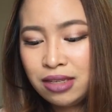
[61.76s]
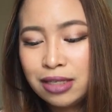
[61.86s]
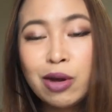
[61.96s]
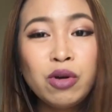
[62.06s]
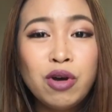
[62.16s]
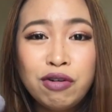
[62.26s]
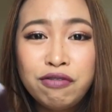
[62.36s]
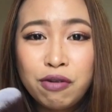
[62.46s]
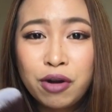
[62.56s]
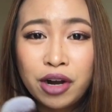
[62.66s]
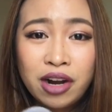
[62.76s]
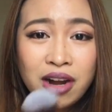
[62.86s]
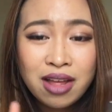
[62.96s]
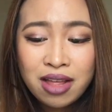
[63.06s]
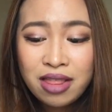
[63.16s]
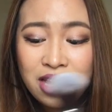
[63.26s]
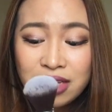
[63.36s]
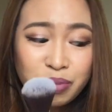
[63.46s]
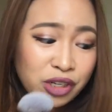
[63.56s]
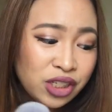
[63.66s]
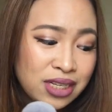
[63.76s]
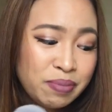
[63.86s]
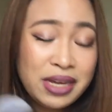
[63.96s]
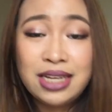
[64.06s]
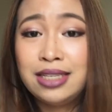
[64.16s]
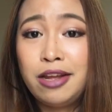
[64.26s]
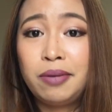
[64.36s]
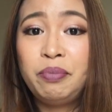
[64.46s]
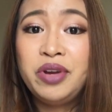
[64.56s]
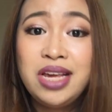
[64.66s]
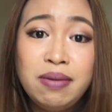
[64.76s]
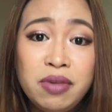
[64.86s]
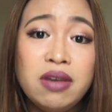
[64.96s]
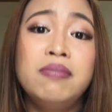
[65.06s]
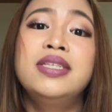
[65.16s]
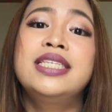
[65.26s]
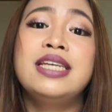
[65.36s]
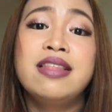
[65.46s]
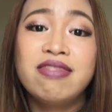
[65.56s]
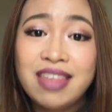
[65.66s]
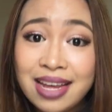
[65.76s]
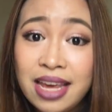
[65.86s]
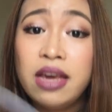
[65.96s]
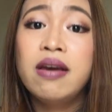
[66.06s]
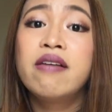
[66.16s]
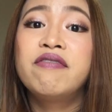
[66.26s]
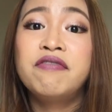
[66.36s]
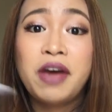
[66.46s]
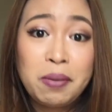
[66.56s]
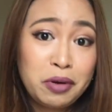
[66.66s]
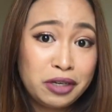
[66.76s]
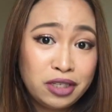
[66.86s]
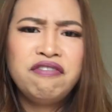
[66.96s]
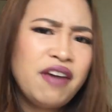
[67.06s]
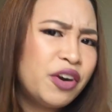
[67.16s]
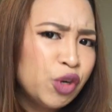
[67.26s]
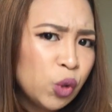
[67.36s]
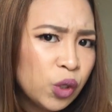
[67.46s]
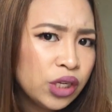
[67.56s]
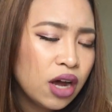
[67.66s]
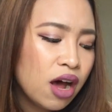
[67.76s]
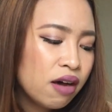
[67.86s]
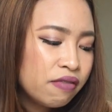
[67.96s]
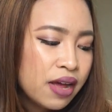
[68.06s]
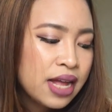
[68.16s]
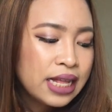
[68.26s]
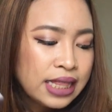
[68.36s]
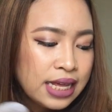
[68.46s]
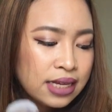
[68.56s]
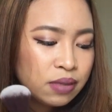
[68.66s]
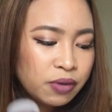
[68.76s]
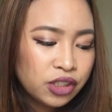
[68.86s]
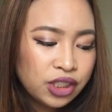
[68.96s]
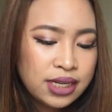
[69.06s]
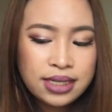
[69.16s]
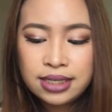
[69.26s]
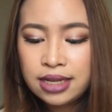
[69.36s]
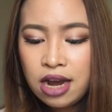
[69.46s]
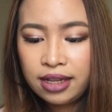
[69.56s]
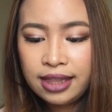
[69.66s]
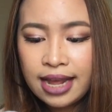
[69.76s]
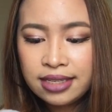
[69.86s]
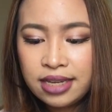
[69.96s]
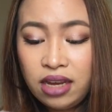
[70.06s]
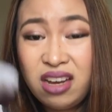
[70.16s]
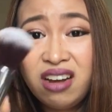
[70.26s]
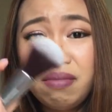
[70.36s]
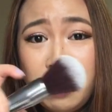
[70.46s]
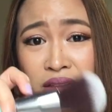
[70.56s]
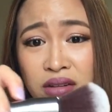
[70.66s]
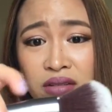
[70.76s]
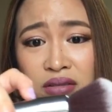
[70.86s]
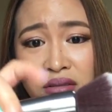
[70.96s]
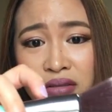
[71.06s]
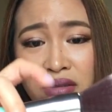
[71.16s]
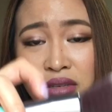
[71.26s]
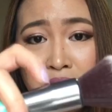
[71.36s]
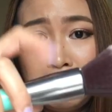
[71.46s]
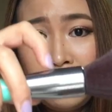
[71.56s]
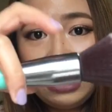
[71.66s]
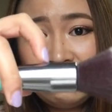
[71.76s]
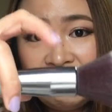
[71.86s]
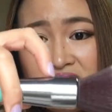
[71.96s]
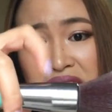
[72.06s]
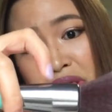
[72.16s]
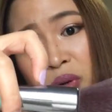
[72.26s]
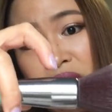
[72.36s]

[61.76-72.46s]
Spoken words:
so go for these brushes because they're premium synthetic fibers. Ferrule of these brushes, classic gunmetal. So it's this